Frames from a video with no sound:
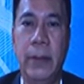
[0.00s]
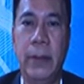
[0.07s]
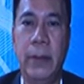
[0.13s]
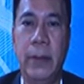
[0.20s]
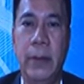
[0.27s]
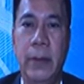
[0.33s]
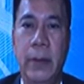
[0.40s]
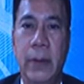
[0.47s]

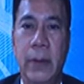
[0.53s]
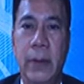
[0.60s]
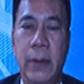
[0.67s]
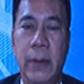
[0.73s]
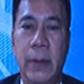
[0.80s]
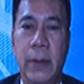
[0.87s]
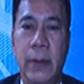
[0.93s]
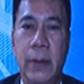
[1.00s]

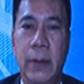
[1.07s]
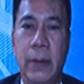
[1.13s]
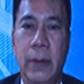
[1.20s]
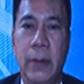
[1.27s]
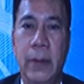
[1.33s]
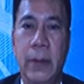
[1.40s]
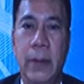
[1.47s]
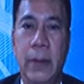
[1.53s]

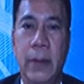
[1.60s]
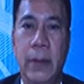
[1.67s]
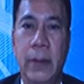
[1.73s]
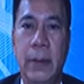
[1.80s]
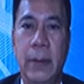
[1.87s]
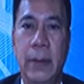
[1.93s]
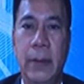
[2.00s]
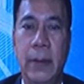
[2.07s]

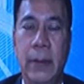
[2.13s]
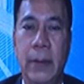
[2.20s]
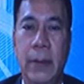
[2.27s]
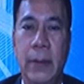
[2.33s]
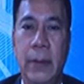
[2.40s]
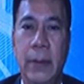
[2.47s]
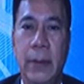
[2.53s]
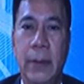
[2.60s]

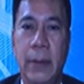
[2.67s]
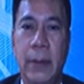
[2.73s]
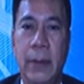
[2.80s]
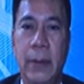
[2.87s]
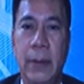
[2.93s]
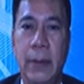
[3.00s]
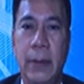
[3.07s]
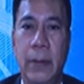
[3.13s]

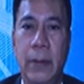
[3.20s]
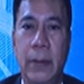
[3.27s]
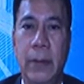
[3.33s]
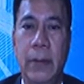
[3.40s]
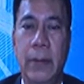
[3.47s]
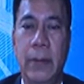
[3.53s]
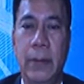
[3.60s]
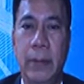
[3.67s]

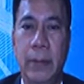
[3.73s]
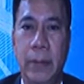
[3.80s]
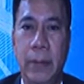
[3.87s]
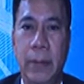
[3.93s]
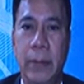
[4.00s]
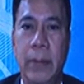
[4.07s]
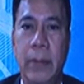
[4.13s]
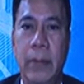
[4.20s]

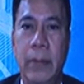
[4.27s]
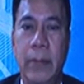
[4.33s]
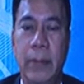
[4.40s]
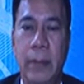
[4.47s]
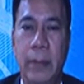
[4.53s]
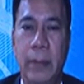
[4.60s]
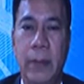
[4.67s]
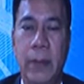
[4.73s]

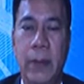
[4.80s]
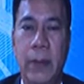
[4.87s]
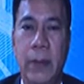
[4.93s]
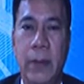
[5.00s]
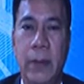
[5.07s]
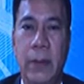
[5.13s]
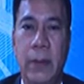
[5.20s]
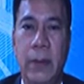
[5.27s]

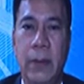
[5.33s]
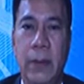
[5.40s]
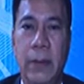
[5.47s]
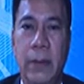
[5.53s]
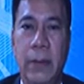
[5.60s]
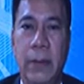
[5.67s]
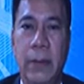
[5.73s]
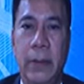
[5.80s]

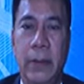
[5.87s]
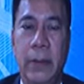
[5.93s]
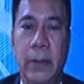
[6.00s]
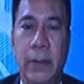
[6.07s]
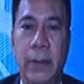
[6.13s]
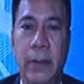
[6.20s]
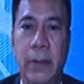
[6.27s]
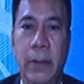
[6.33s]

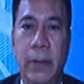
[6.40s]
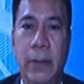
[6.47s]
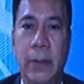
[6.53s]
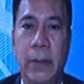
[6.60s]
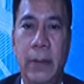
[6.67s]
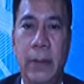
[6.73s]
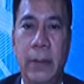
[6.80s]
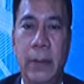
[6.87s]

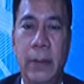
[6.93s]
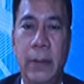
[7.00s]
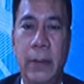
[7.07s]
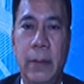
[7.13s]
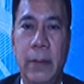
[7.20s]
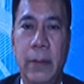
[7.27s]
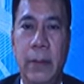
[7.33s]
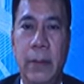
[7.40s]

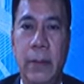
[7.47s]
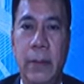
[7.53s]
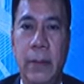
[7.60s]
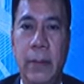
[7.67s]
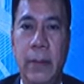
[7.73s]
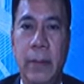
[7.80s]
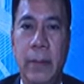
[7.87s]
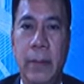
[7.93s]
The person shown says nothing.